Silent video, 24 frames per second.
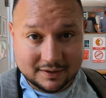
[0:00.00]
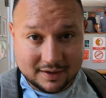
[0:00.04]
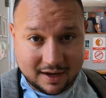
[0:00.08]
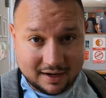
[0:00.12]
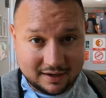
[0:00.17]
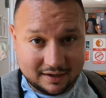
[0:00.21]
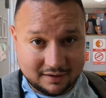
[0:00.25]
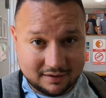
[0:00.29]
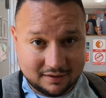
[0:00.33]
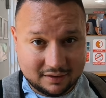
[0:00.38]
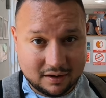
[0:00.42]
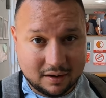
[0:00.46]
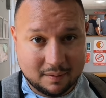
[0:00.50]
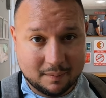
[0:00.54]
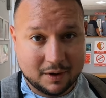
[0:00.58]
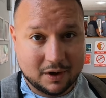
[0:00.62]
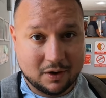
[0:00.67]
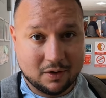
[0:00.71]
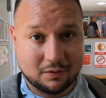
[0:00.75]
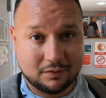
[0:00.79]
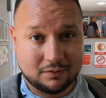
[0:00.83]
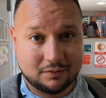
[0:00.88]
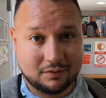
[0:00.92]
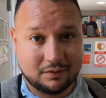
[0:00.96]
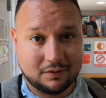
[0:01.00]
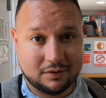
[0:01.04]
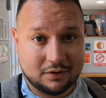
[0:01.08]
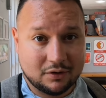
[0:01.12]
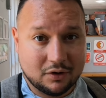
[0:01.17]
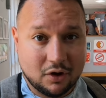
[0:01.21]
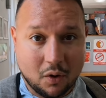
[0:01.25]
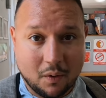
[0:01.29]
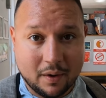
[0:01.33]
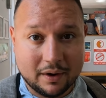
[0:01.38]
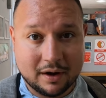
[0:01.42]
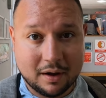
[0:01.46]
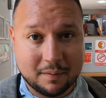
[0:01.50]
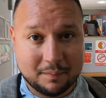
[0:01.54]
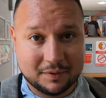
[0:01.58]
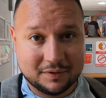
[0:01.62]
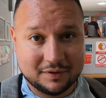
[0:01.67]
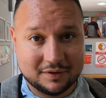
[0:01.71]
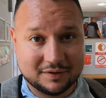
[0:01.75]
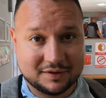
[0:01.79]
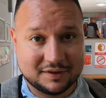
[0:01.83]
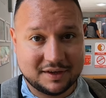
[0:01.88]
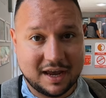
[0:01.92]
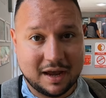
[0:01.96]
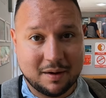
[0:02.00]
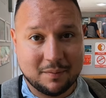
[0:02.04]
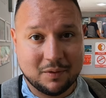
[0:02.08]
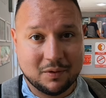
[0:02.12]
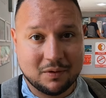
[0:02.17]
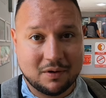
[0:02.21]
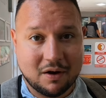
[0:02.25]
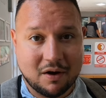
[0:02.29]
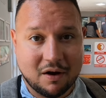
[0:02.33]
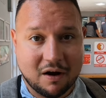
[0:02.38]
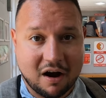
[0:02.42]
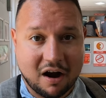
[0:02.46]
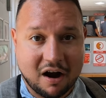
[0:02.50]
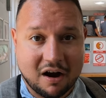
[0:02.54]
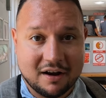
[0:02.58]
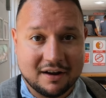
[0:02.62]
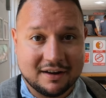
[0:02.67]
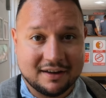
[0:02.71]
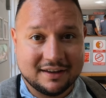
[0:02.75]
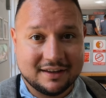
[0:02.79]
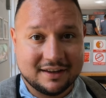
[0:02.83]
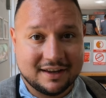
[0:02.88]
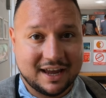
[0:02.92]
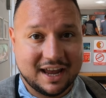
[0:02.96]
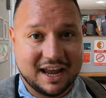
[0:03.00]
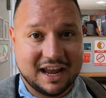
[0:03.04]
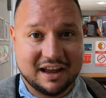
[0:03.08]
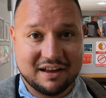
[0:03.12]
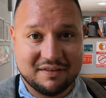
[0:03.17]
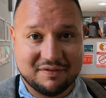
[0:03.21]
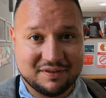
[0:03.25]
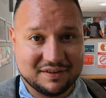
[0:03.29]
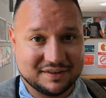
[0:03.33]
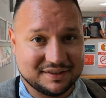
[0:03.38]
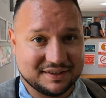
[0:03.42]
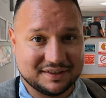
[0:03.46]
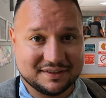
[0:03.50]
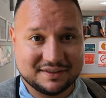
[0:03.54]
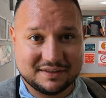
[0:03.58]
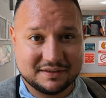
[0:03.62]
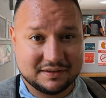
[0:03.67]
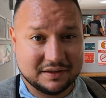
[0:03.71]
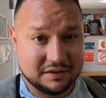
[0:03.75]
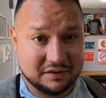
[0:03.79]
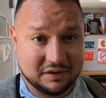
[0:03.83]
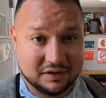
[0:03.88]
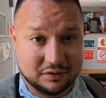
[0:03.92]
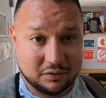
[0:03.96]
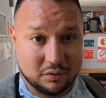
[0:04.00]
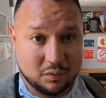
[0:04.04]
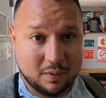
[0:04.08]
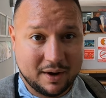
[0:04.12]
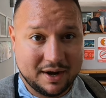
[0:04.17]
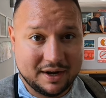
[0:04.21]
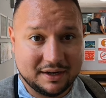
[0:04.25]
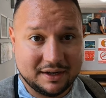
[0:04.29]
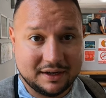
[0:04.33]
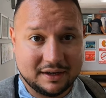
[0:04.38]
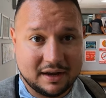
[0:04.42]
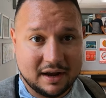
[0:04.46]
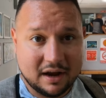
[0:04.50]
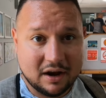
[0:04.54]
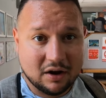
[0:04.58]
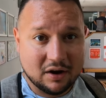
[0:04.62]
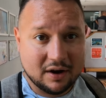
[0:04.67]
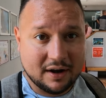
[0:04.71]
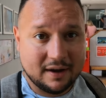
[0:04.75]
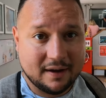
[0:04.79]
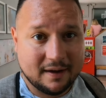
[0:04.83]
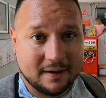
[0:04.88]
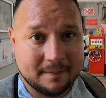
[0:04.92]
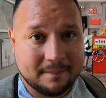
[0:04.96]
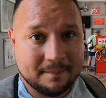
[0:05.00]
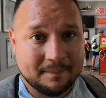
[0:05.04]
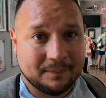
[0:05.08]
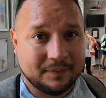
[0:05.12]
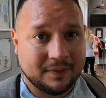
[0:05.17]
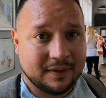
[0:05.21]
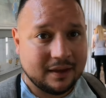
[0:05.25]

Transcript: excited about going up in this cable car. And this is the little waiting area.